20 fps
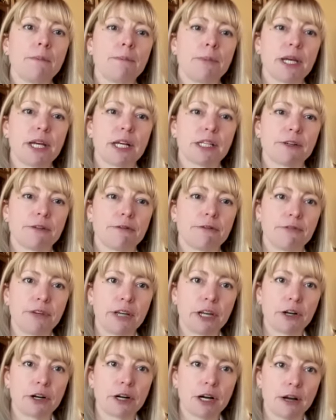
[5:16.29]
because of
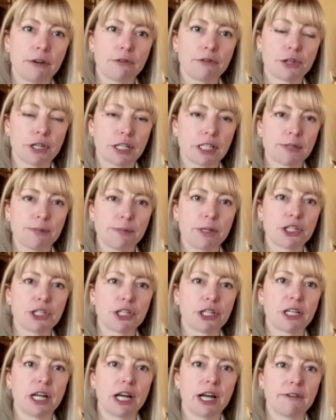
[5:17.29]
fear of
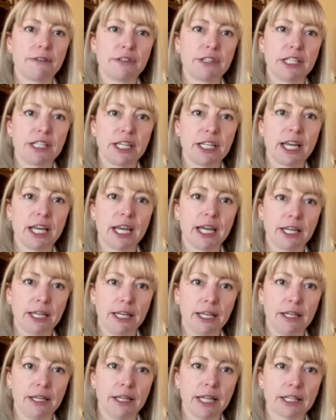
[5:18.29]
transmission of
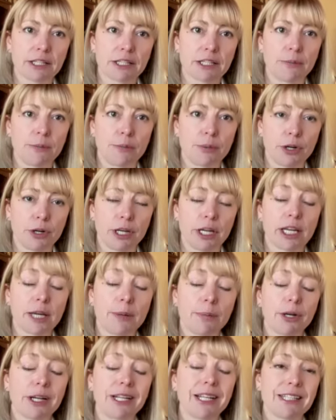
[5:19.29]
CAE, that's
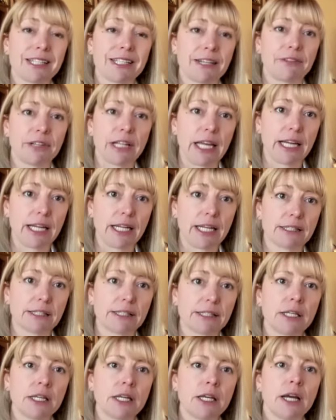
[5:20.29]
caprine encephalitis.